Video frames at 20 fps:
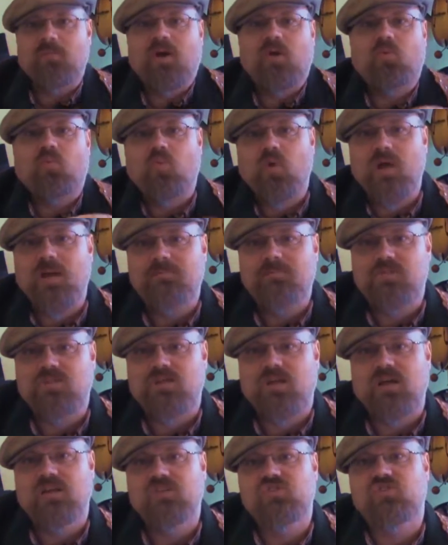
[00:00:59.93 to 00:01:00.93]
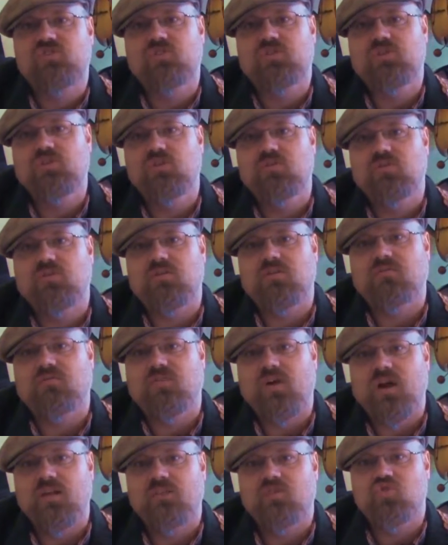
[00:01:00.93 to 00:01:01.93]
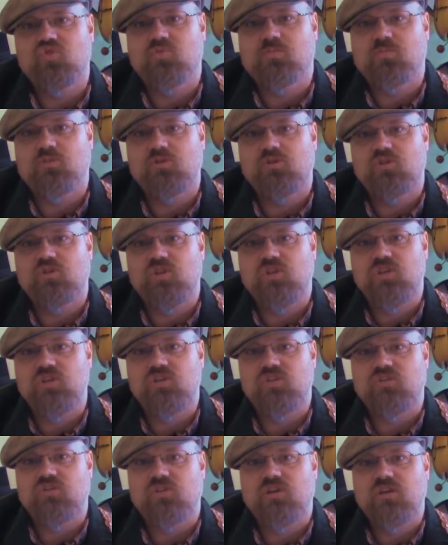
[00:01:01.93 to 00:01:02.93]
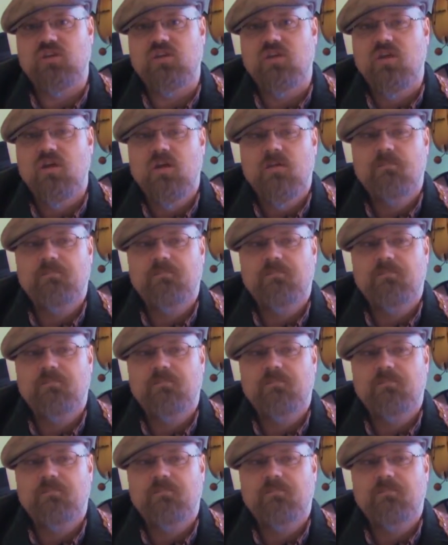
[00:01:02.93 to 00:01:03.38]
on my website so that you can find those books easily,